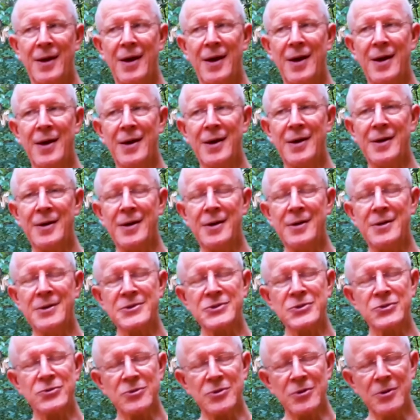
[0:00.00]
It
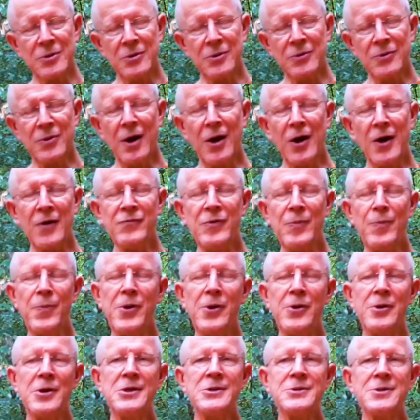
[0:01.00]
is true, over a
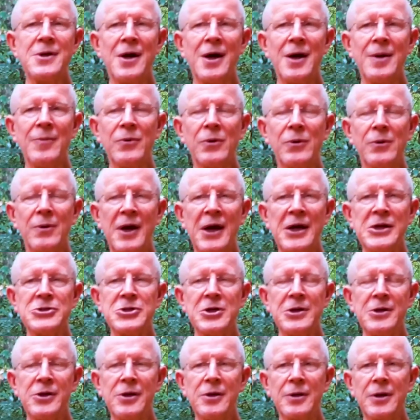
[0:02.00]
period of time,
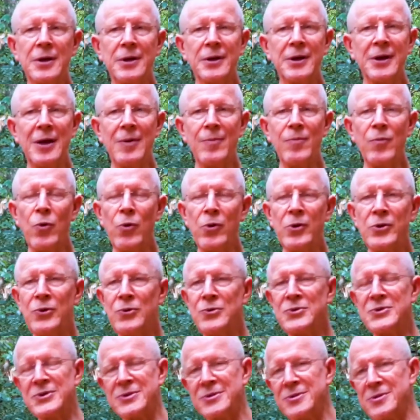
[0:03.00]
gradually you can get more
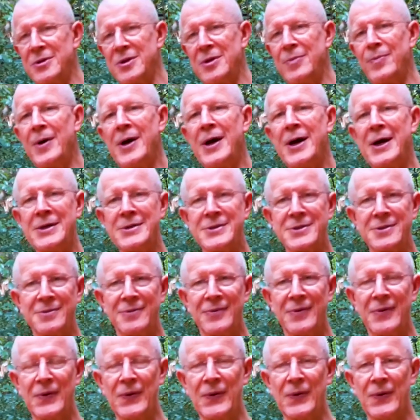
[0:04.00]
used to the bite.
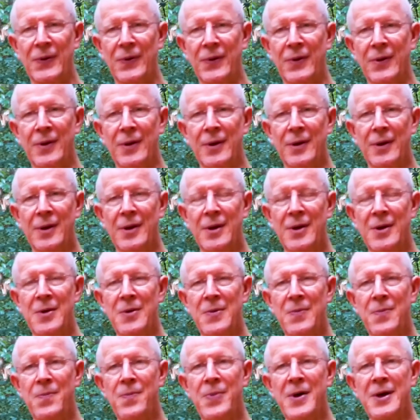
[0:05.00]

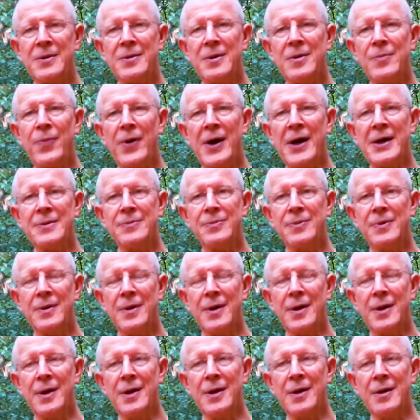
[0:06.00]
But the bite,
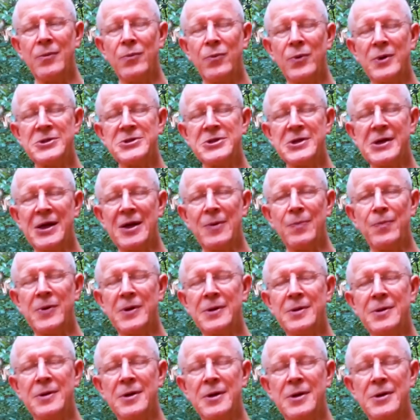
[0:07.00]
once you get
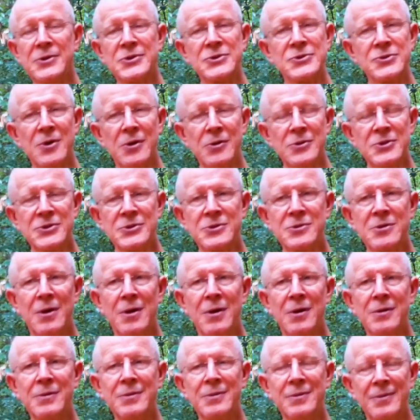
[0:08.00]
bitten, it is so
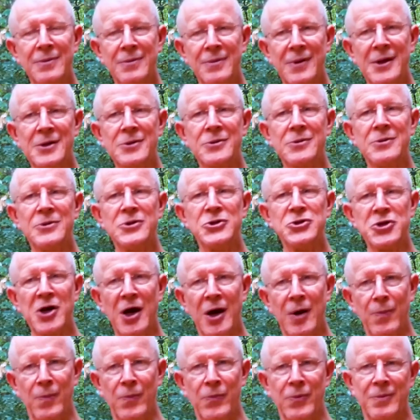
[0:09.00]
strong that you
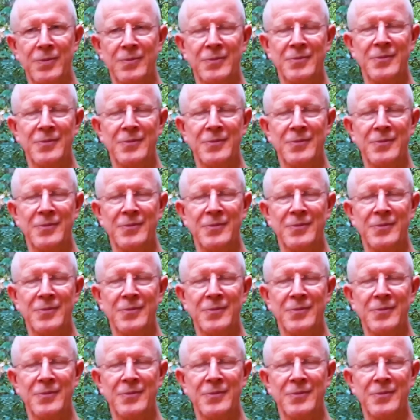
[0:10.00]
jump.